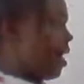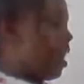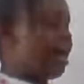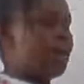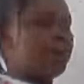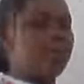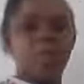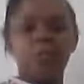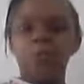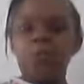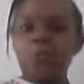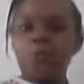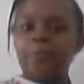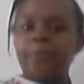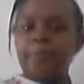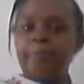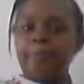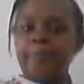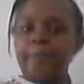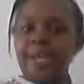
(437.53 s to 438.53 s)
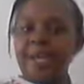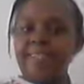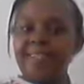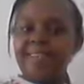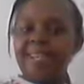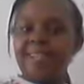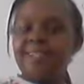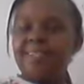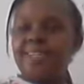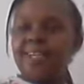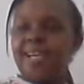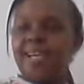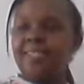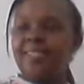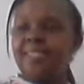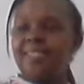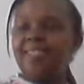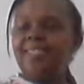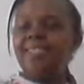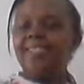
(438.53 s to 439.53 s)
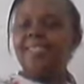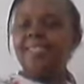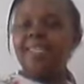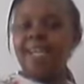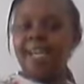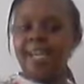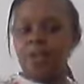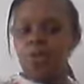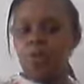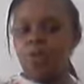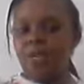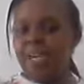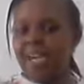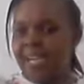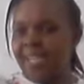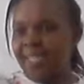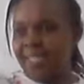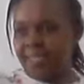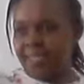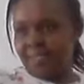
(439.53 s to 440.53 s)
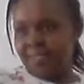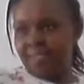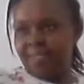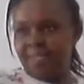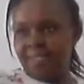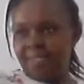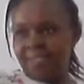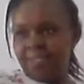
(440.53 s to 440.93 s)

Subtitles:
and when you prepare that rice, it is like ugali.